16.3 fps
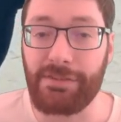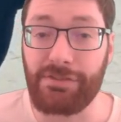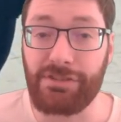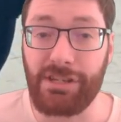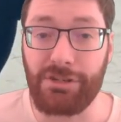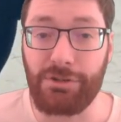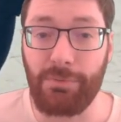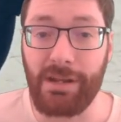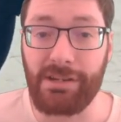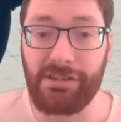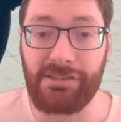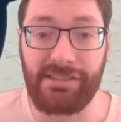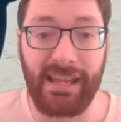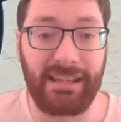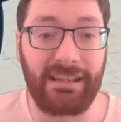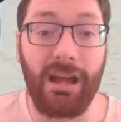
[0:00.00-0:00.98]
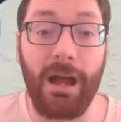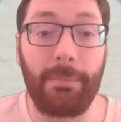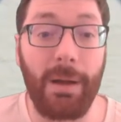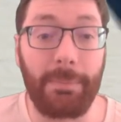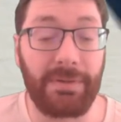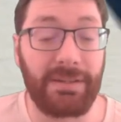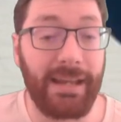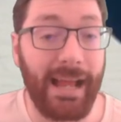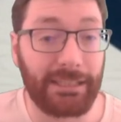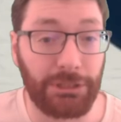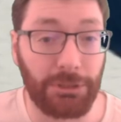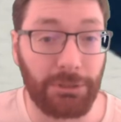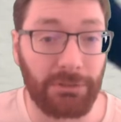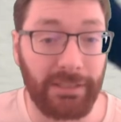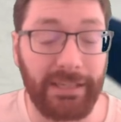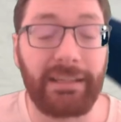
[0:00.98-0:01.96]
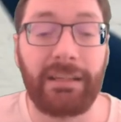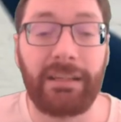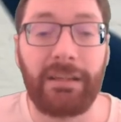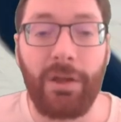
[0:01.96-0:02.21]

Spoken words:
of situations that come up naturally.